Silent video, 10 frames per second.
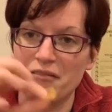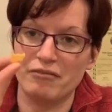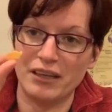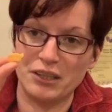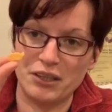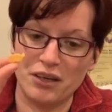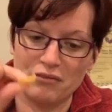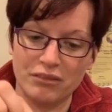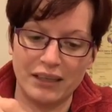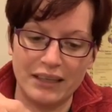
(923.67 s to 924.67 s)
Value
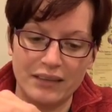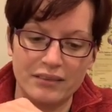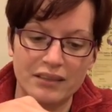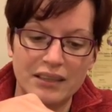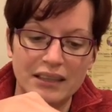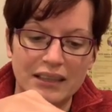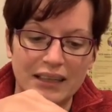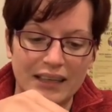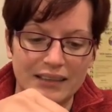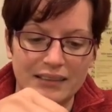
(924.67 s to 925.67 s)
Corn Flakes
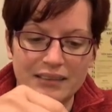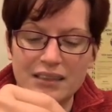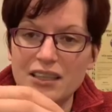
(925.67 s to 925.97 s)
and